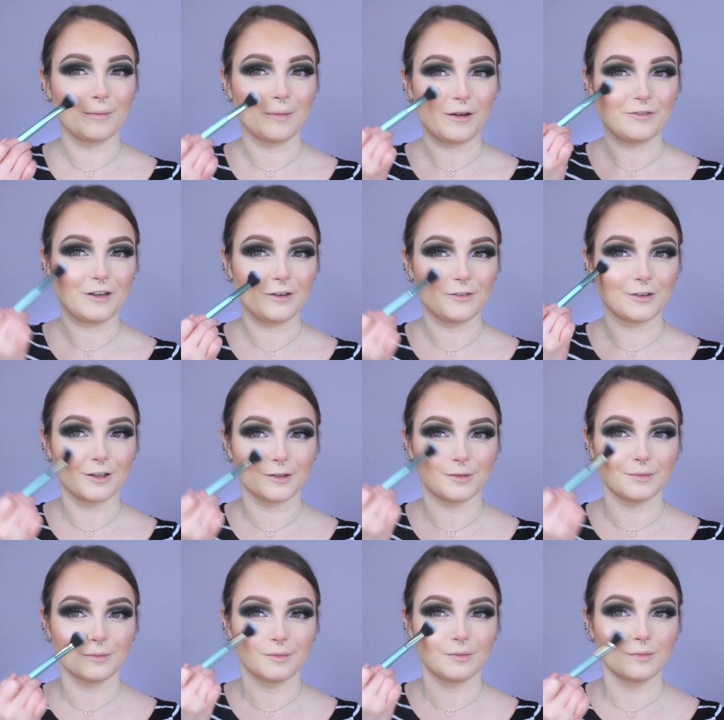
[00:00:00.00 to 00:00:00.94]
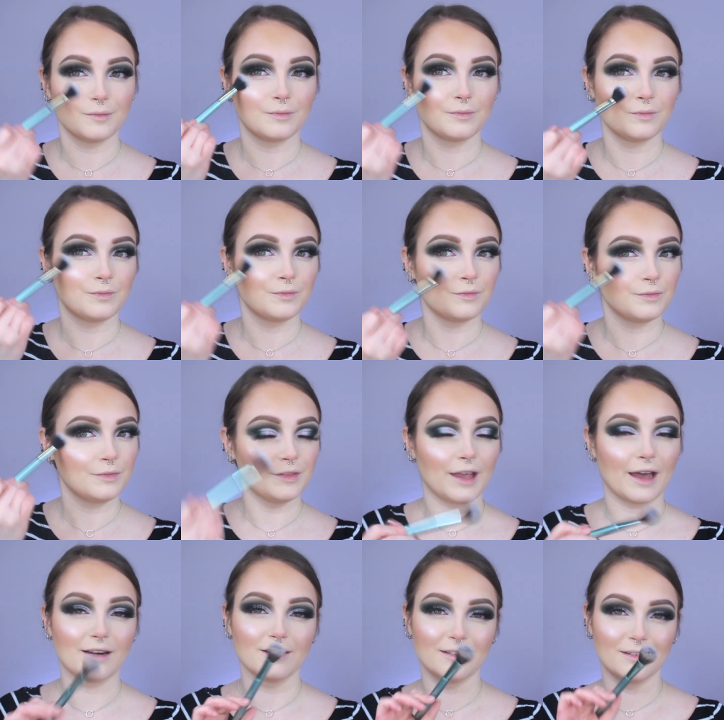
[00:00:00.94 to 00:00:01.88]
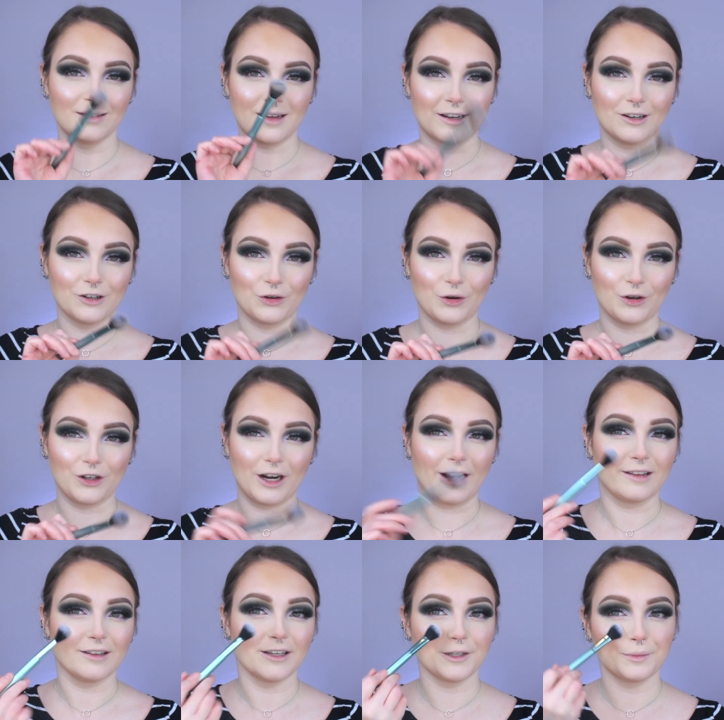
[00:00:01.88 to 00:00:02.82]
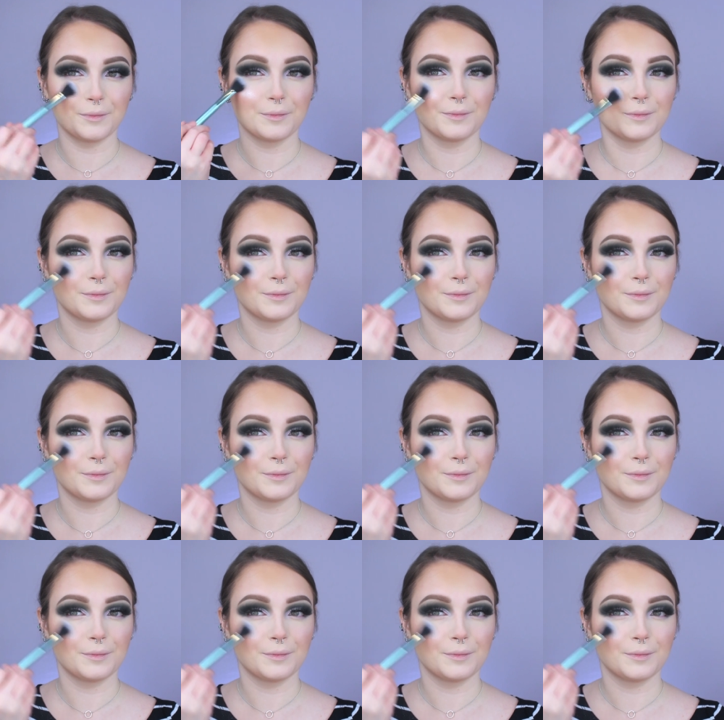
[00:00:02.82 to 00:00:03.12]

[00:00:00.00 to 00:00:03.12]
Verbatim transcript: my favorite. That and an inner corner highlight.